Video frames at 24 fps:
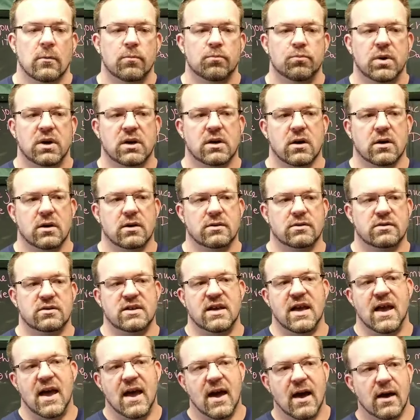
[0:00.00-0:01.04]
because,
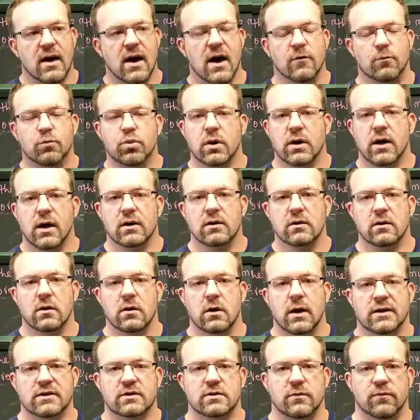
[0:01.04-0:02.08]
yeah, I've put on a
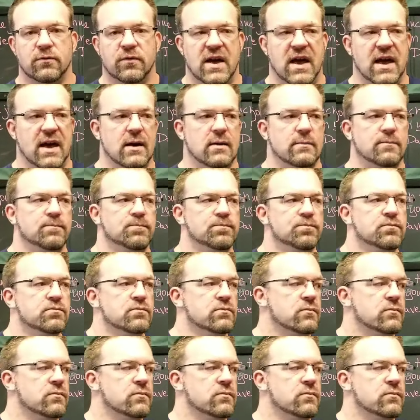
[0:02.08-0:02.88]
little extra fat.